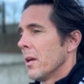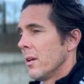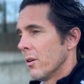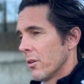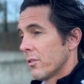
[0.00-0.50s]

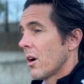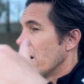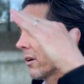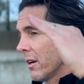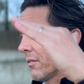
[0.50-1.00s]
Your
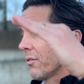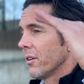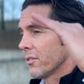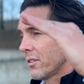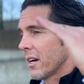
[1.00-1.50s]
target for
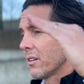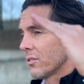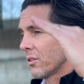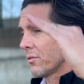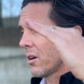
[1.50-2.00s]
your second
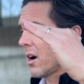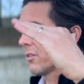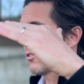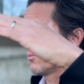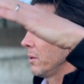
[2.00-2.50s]
serve toss
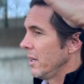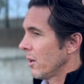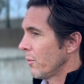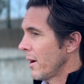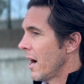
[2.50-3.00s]
should be
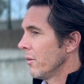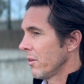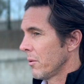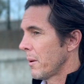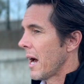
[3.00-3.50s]
around
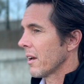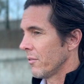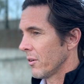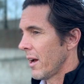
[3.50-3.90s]
the back of your